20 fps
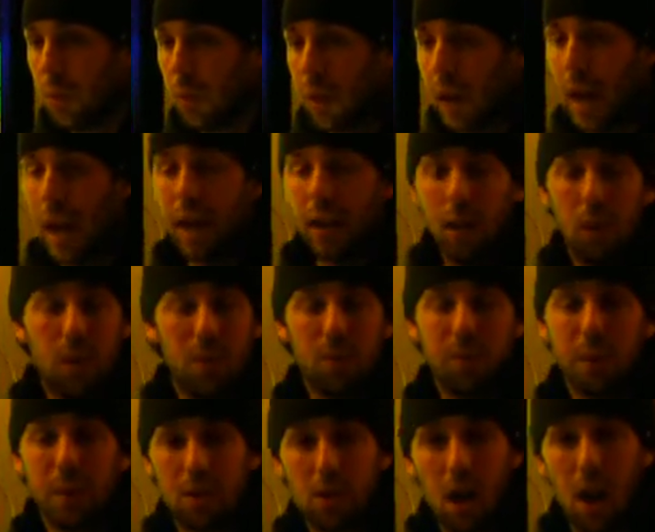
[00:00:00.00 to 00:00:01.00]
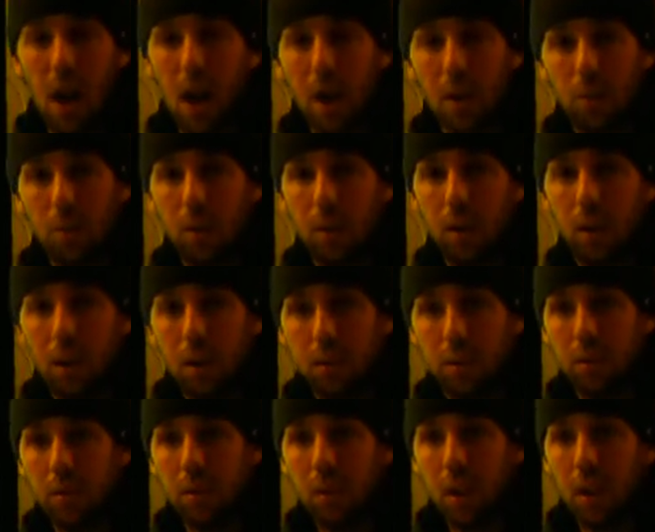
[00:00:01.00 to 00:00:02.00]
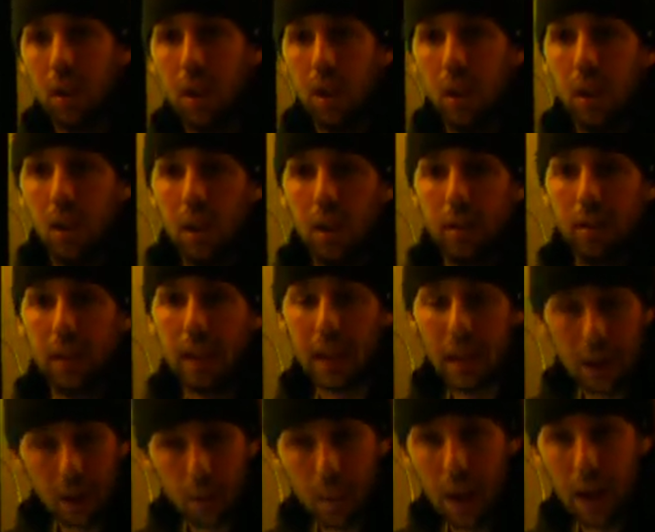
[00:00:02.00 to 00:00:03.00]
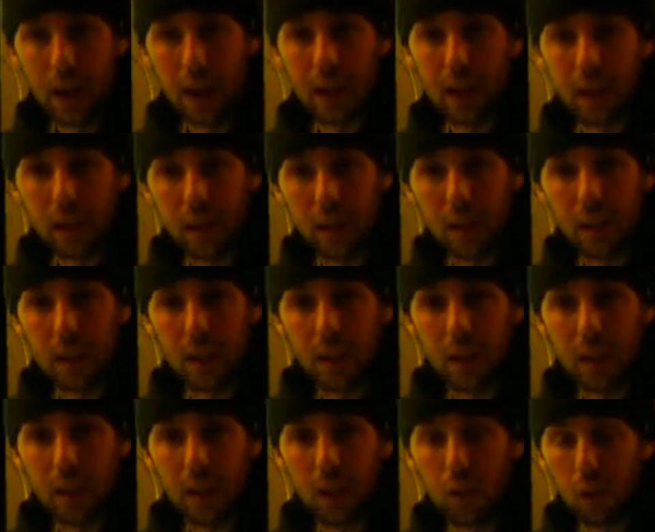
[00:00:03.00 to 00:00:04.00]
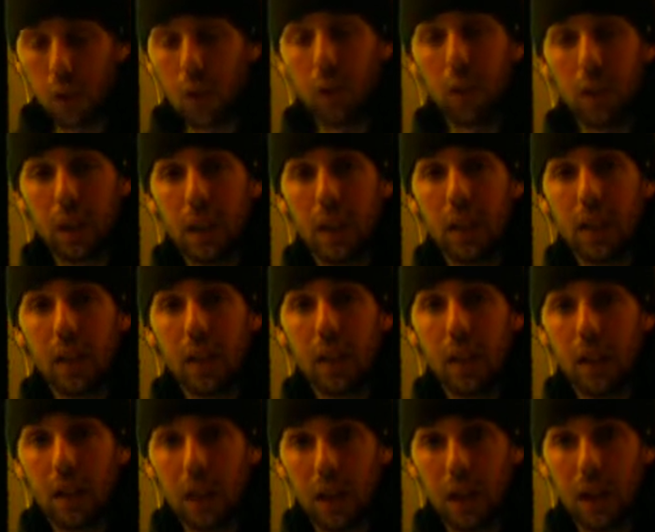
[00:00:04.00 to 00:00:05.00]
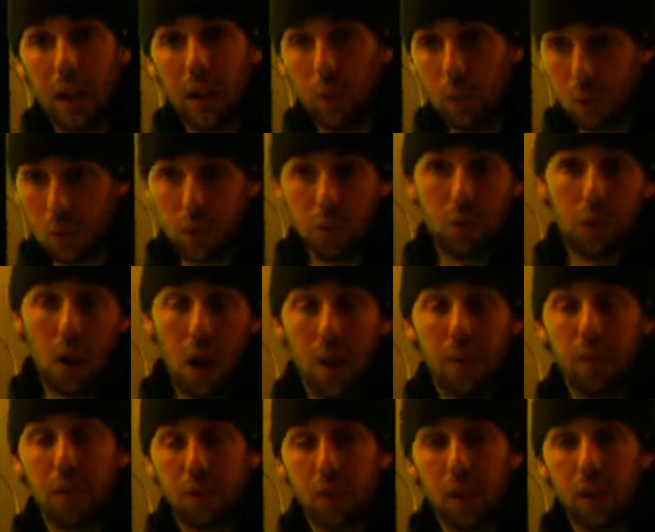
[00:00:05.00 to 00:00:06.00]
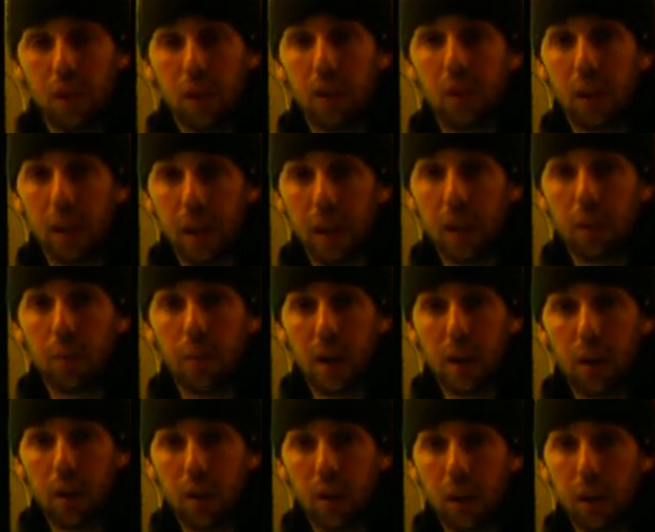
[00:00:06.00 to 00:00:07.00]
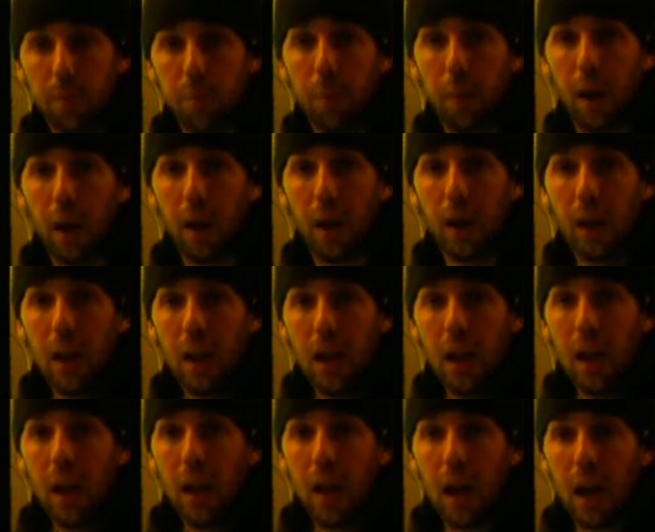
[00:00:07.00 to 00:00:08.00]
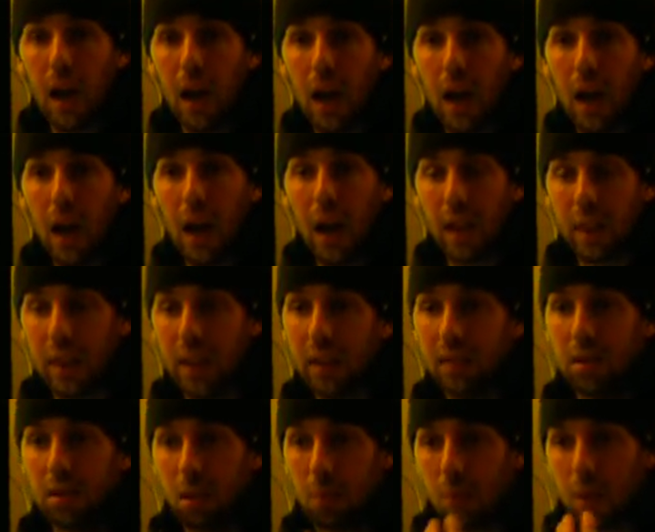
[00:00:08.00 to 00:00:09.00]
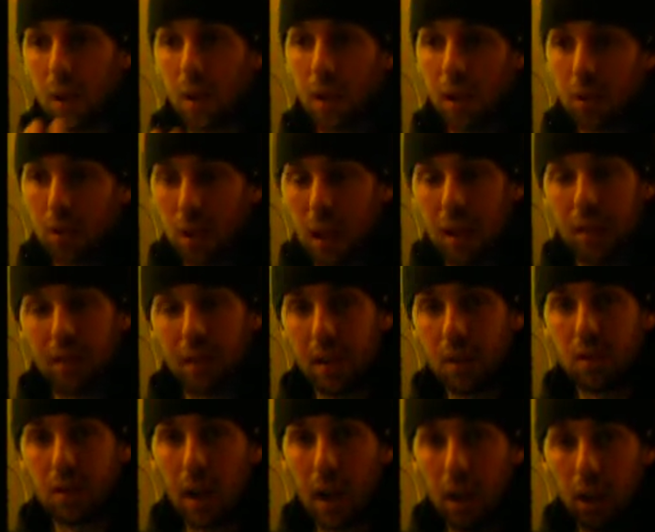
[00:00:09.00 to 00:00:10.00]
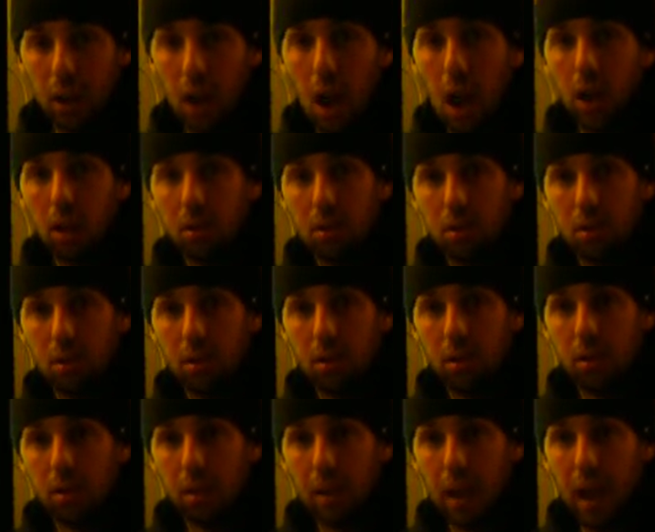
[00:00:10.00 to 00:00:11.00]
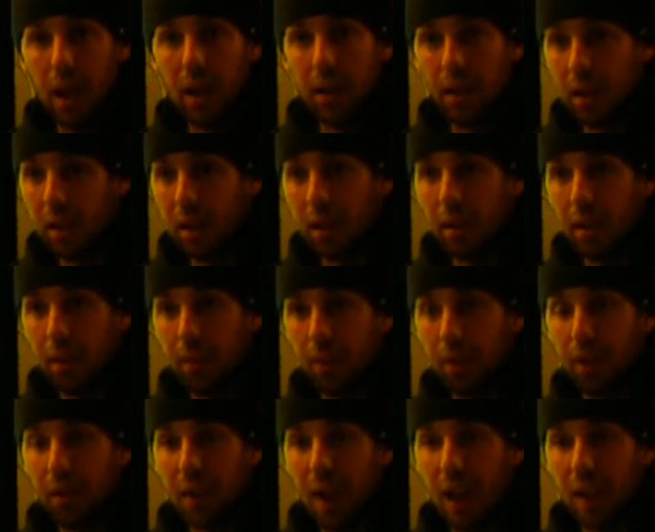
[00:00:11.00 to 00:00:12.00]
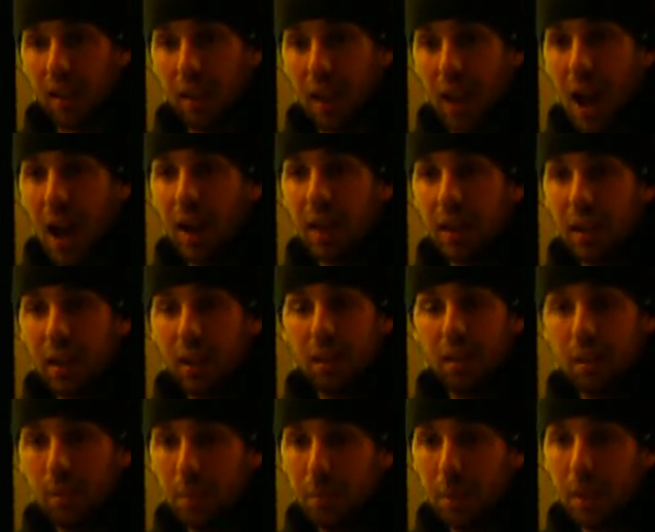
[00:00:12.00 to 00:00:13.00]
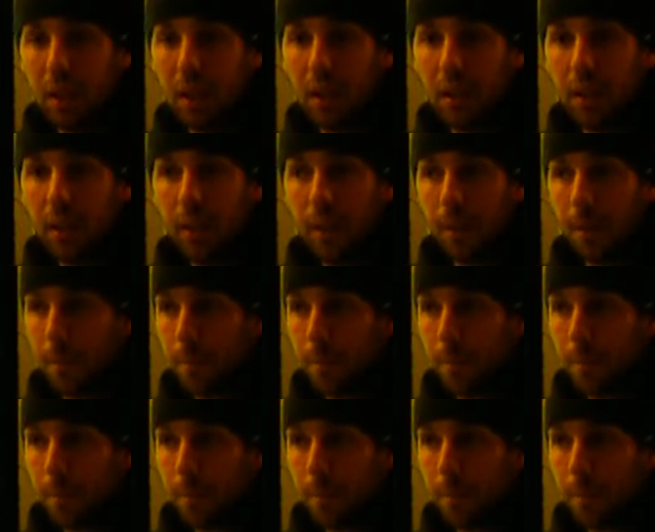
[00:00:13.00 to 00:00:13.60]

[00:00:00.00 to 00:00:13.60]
what I had always been taught was to get it ready early, which was obviously a good thing, get ready early, but I think somewhere in translation I lost the idea of the fact that I needed to be